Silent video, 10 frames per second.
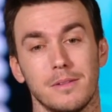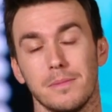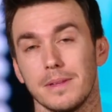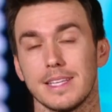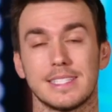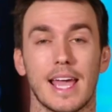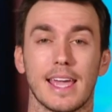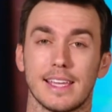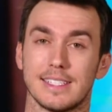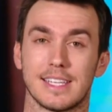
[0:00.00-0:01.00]
But this
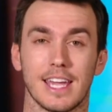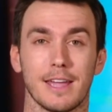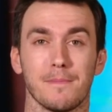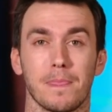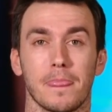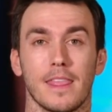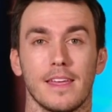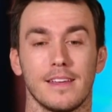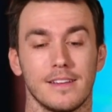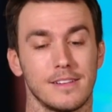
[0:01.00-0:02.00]
Yankees team,
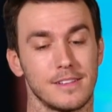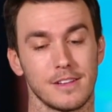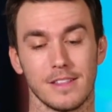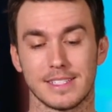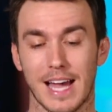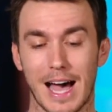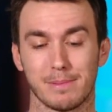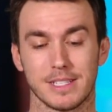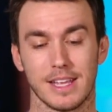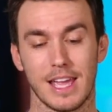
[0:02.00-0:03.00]
they're the tops